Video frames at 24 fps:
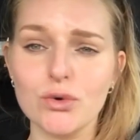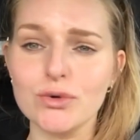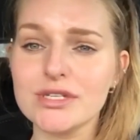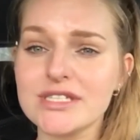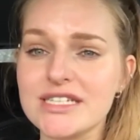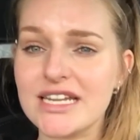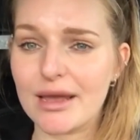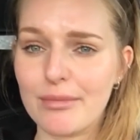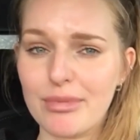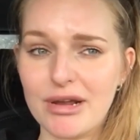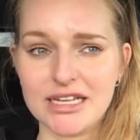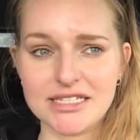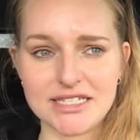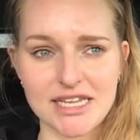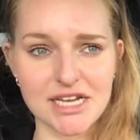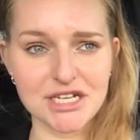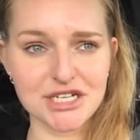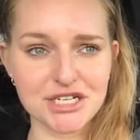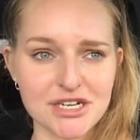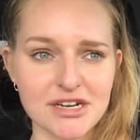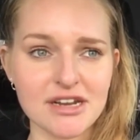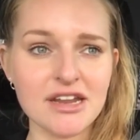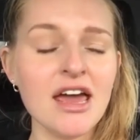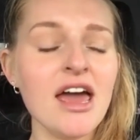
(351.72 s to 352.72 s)

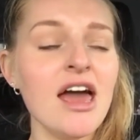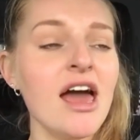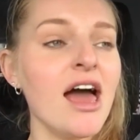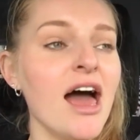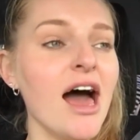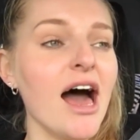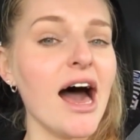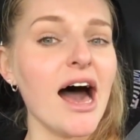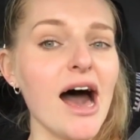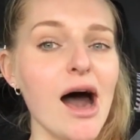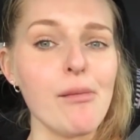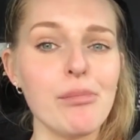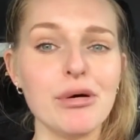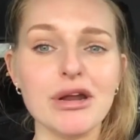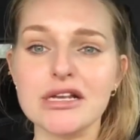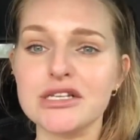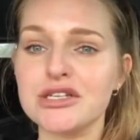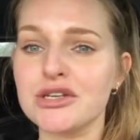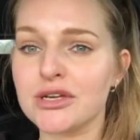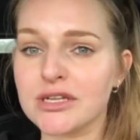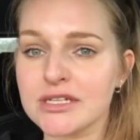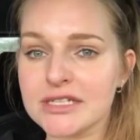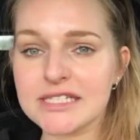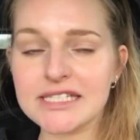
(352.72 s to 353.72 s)
stabilisation. But
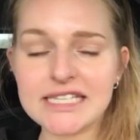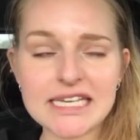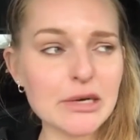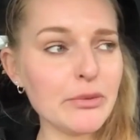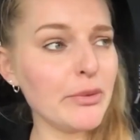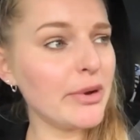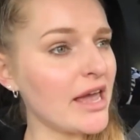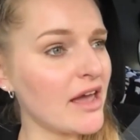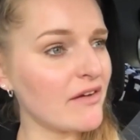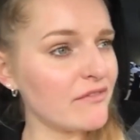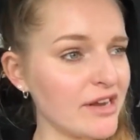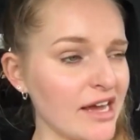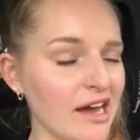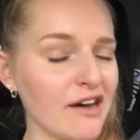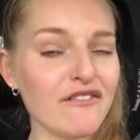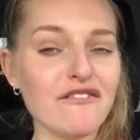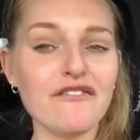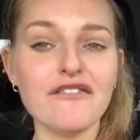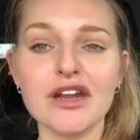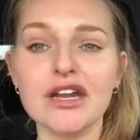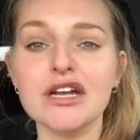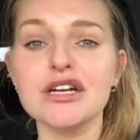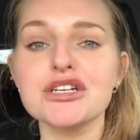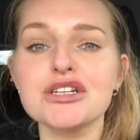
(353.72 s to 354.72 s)
as you can see, we have now
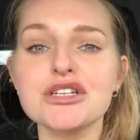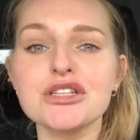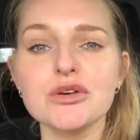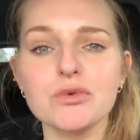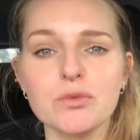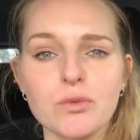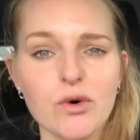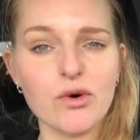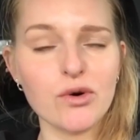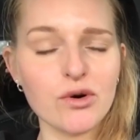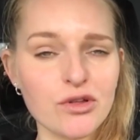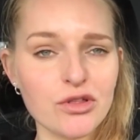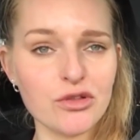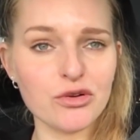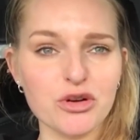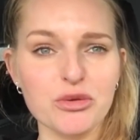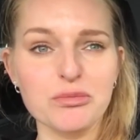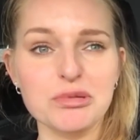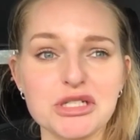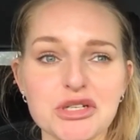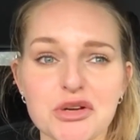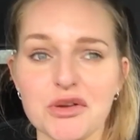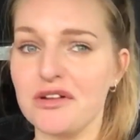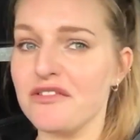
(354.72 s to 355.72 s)
finished the walk through
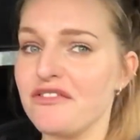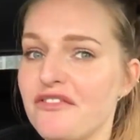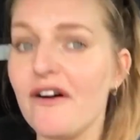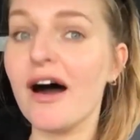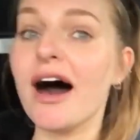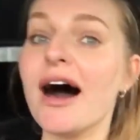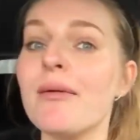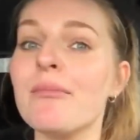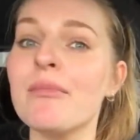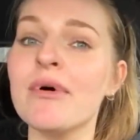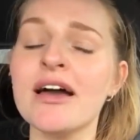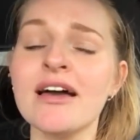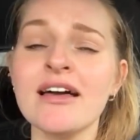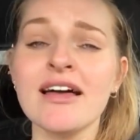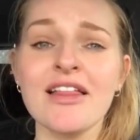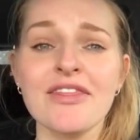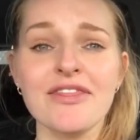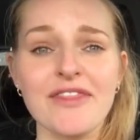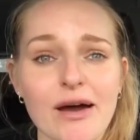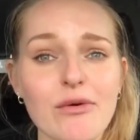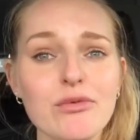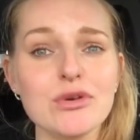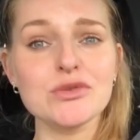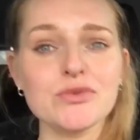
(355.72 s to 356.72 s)
Batuna Farm.
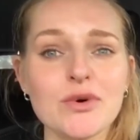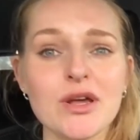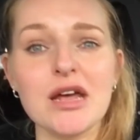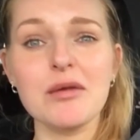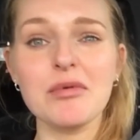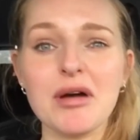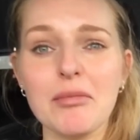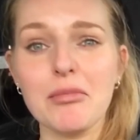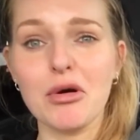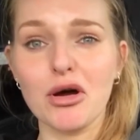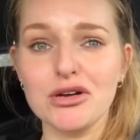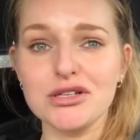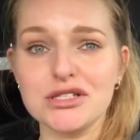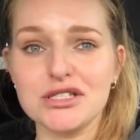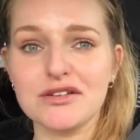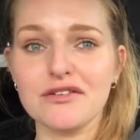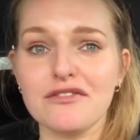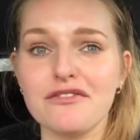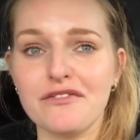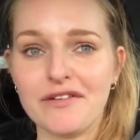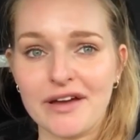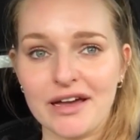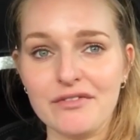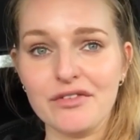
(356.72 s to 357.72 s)
That was one of my most
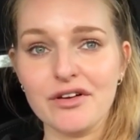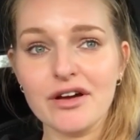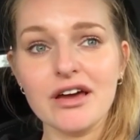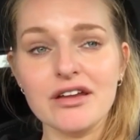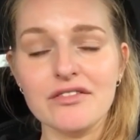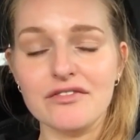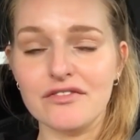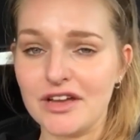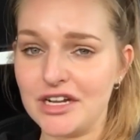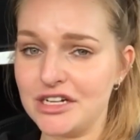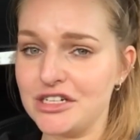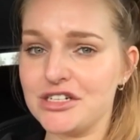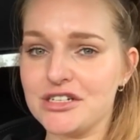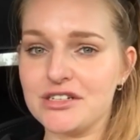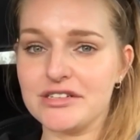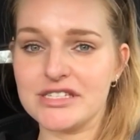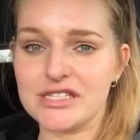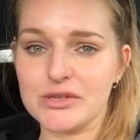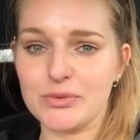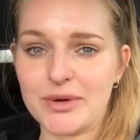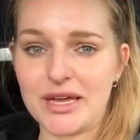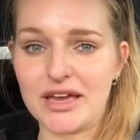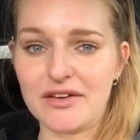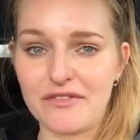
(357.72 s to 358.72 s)
favourite adventures
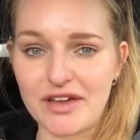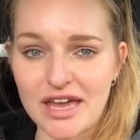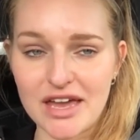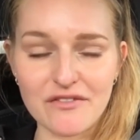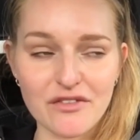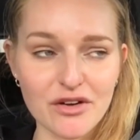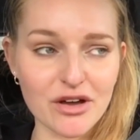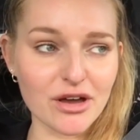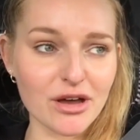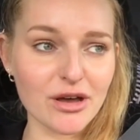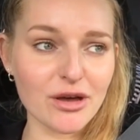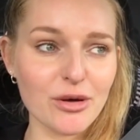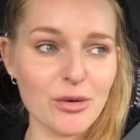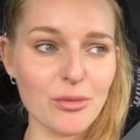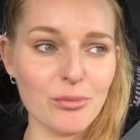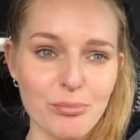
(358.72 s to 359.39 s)
that we have ever